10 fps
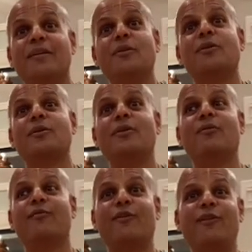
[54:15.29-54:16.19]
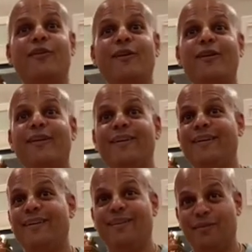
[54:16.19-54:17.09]
Look no further,
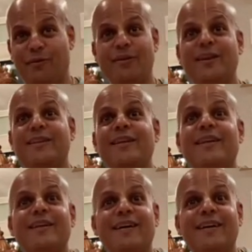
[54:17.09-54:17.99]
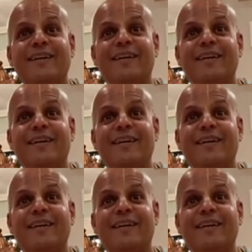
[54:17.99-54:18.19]
Lord Nityananda.